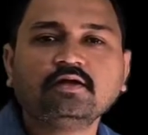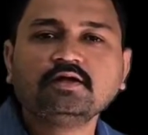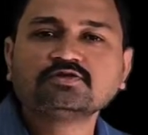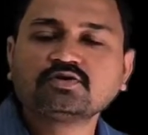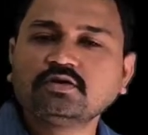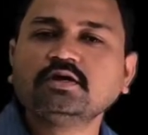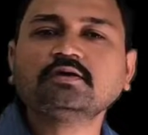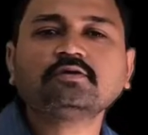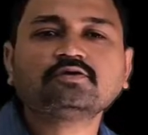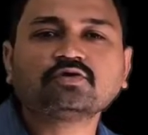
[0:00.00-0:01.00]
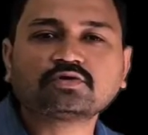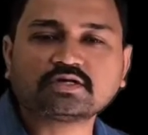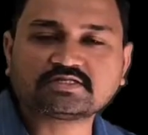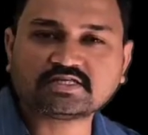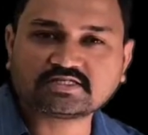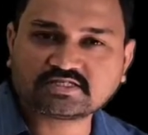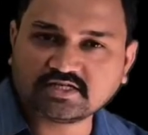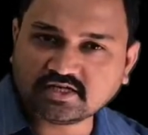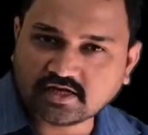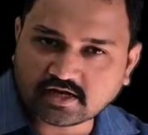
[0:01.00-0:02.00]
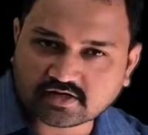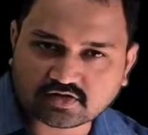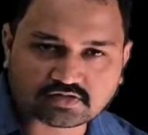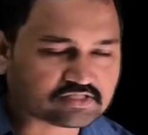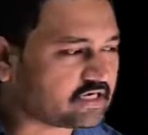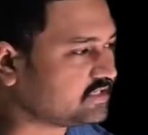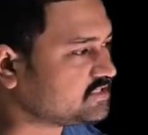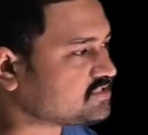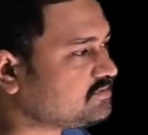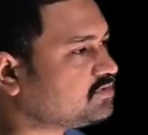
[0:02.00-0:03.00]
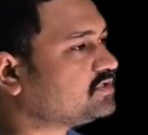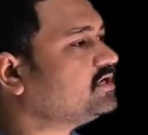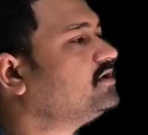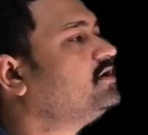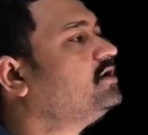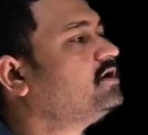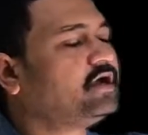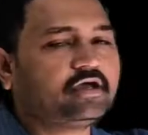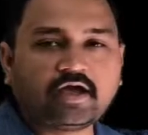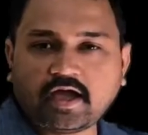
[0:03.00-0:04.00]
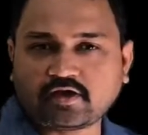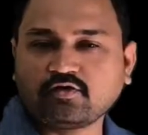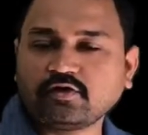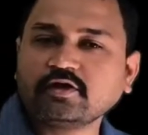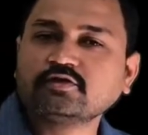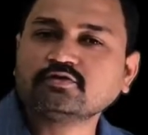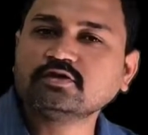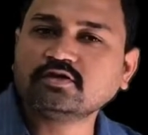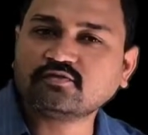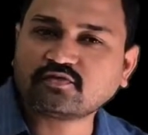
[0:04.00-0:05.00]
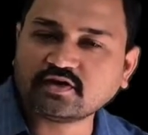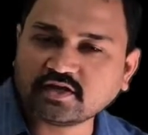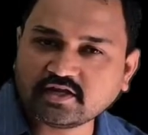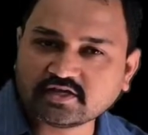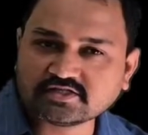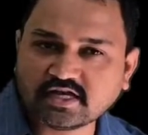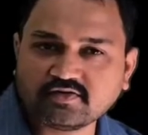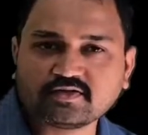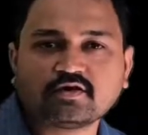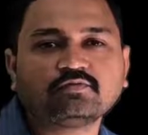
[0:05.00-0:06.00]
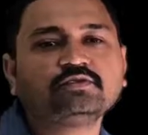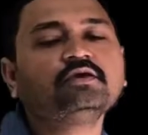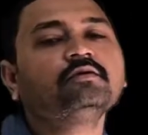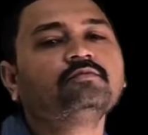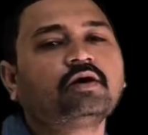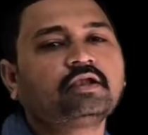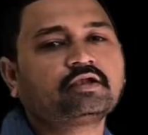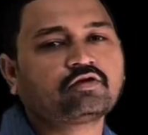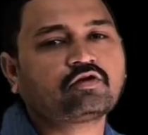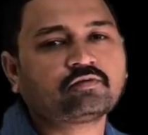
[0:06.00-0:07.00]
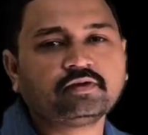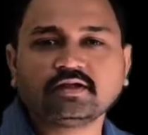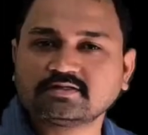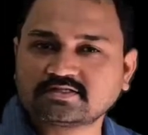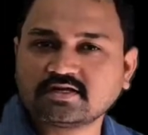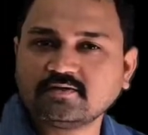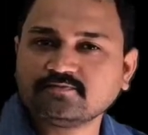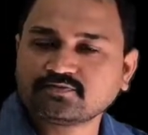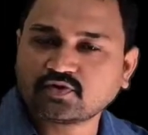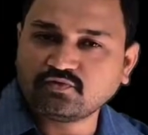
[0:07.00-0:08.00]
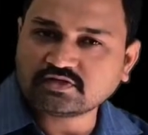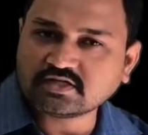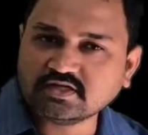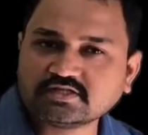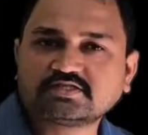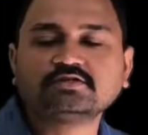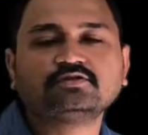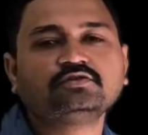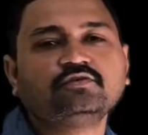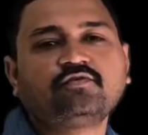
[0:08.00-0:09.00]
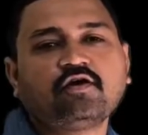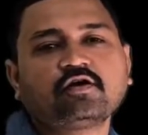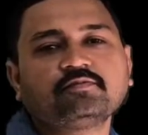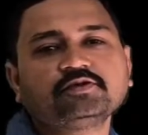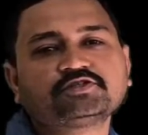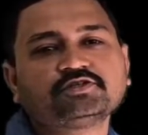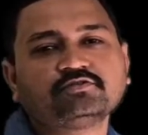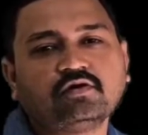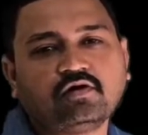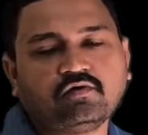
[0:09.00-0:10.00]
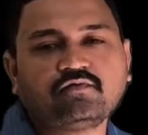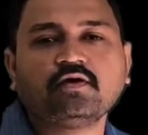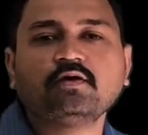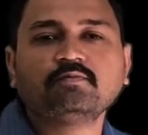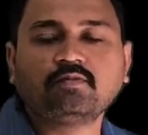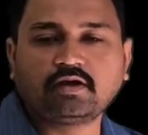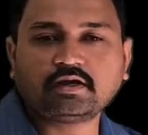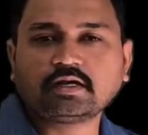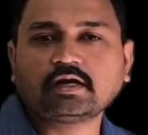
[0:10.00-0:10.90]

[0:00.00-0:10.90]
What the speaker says: So here total 16 electrons are distributed according to the different energy level of the molecular orbitals, which leads to the formation of molecular